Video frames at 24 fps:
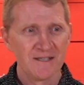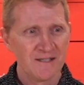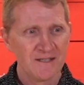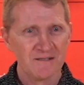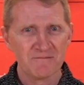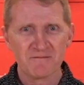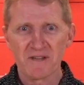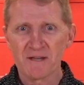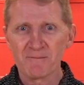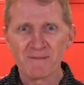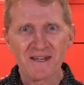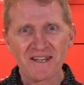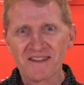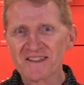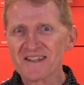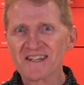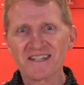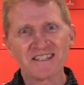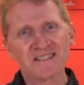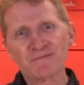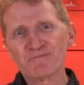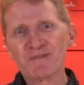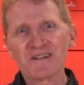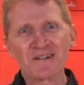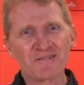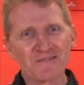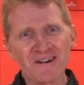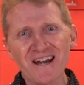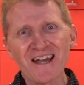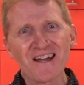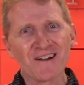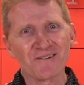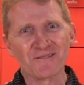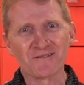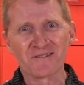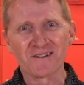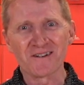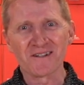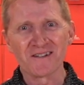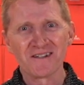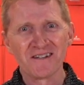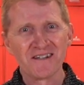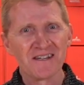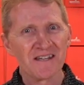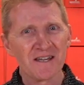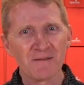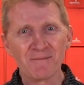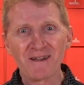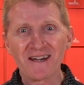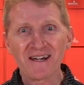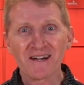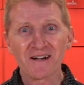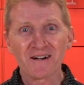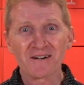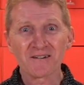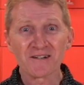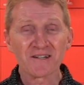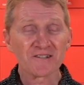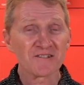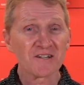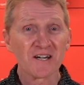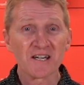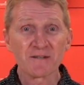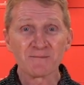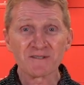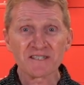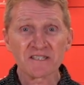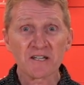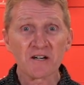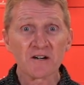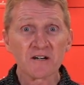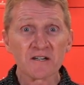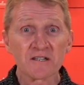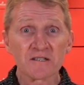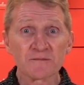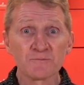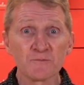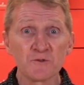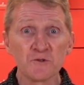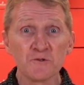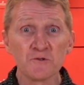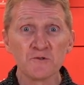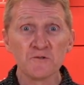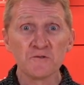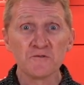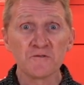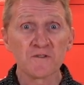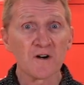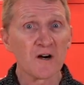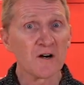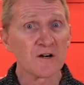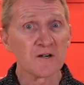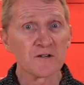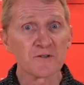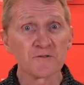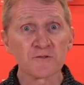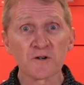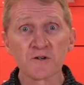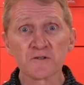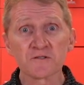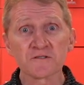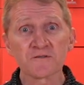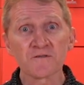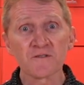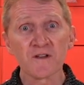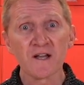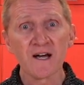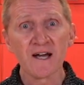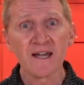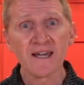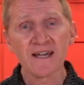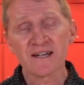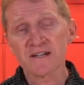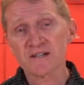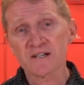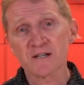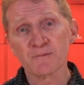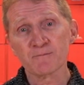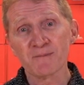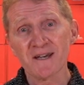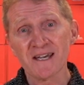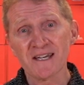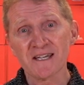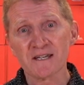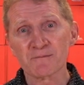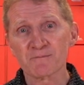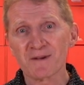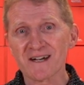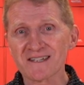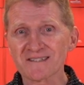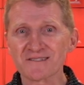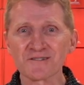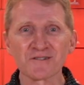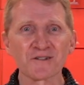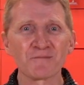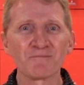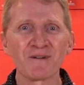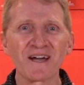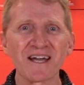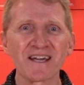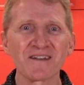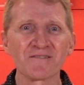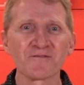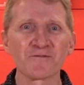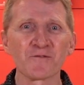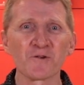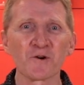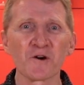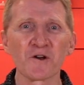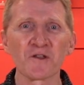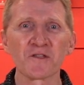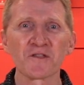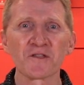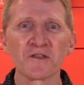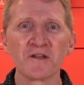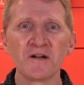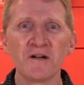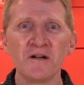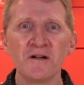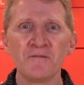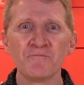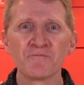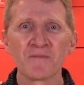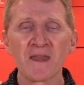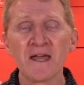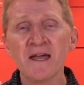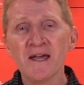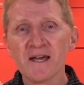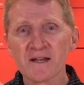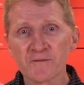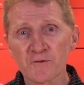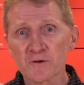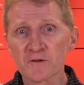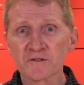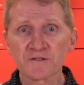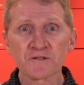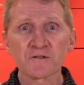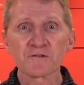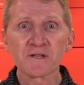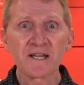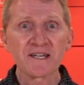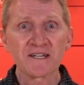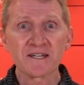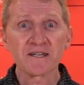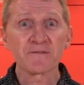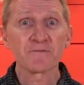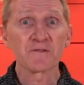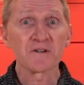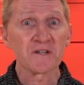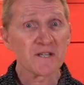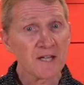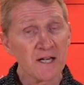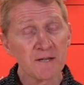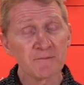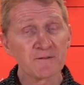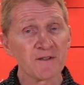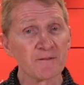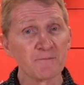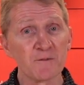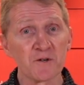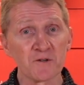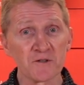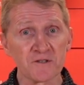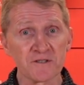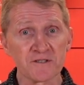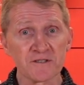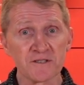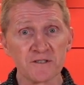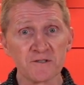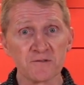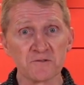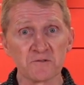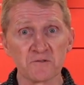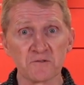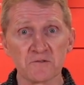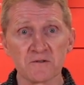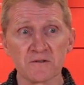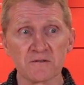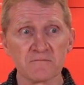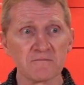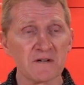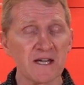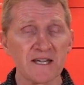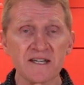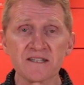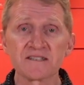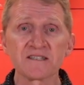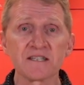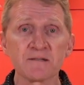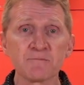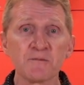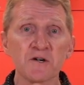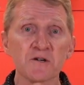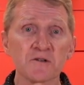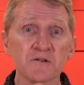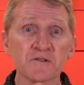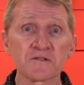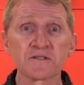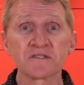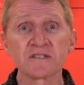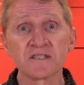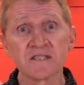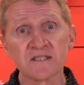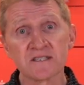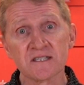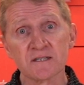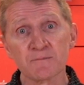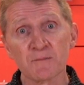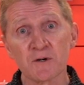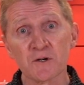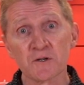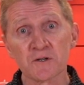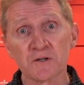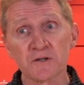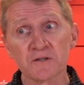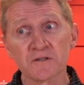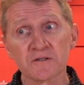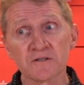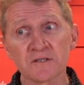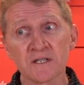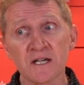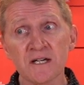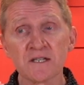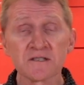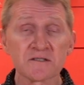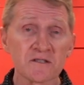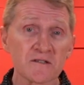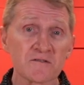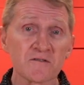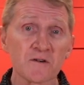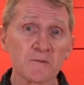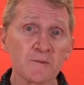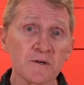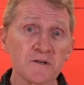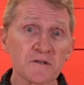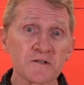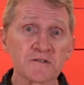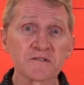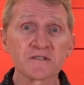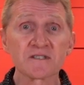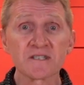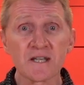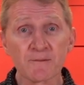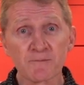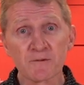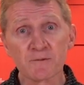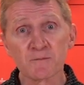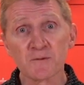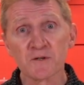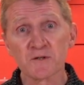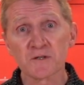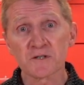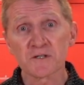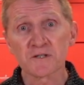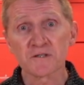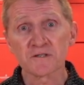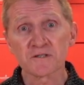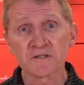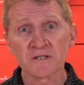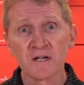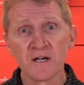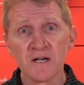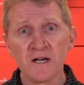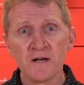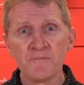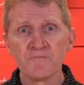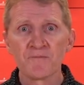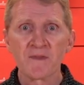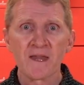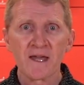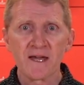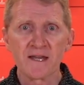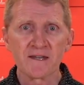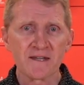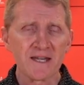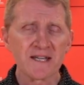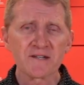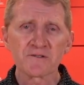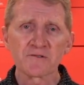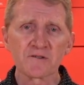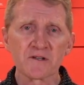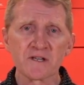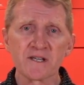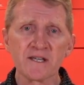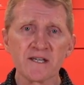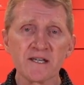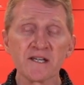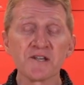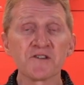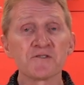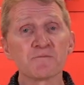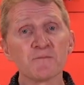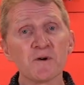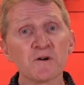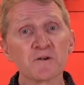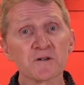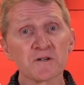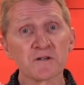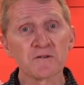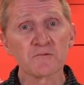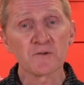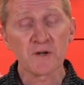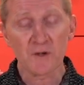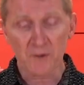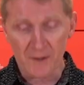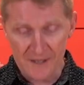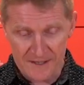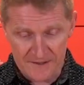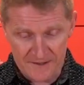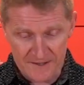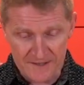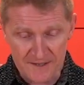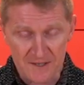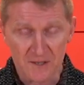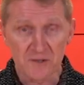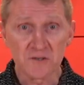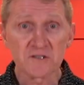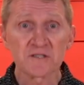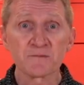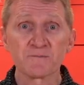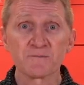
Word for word: They make things spin around. They make our autonomous cars move, our drones fly, and our companion bots look back and forth. And of course, there are a lot of different types of motors too. AC motors, DC motors, servo motors, stepper motors. And naturally, each motor requires its own